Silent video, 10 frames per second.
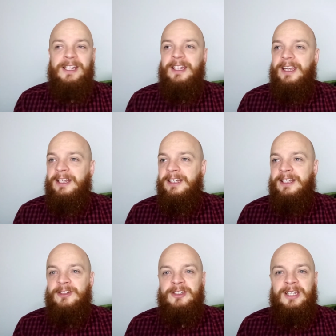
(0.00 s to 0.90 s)
and it
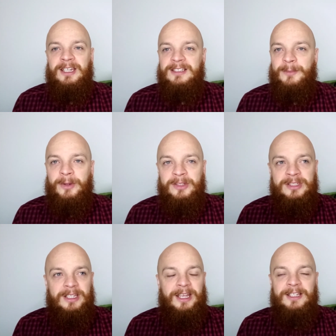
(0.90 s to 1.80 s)
just creates a
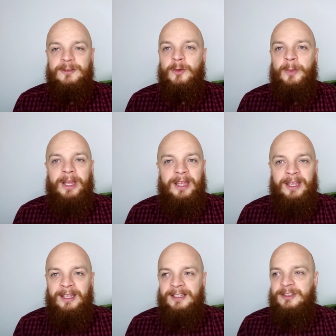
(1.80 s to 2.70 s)
buzz. It's no
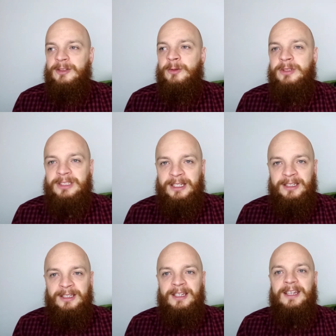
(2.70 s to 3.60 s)
petty, it's no
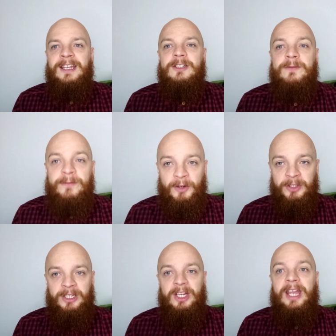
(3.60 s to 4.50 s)
silly, it's fun.
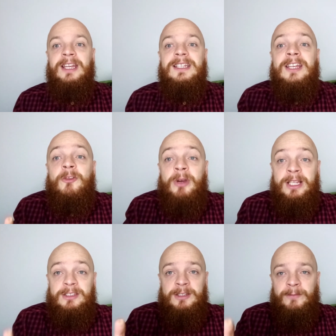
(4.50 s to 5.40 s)
And it
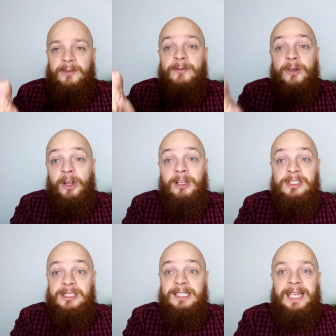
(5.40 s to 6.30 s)
creates something for
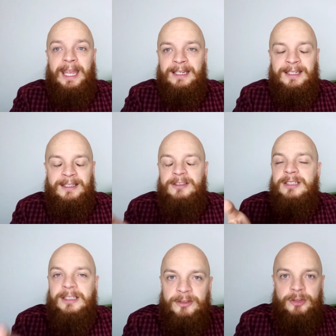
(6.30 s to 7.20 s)
us to get in and to
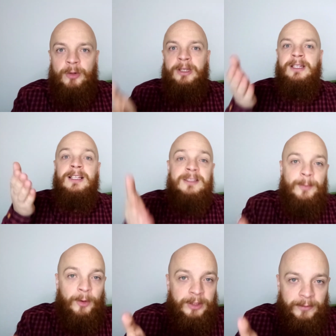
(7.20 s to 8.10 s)
enjoy. That's the
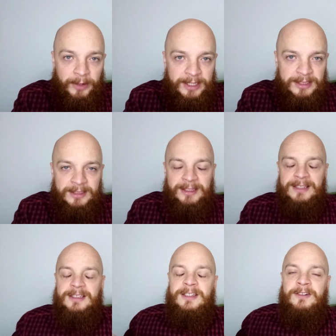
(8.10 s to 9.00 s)
point of wrestling, guys.
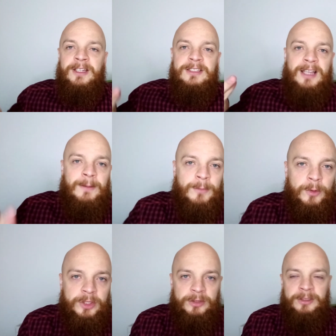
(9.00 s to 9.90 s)
It creates
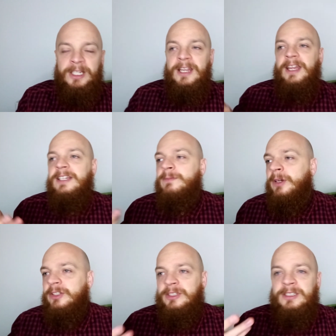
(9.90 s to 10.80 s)
emotion as
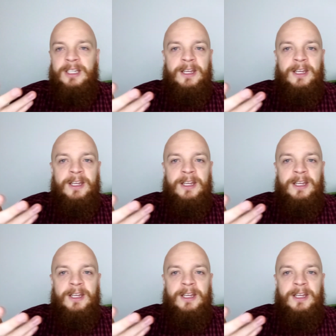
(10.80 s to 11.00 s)
much as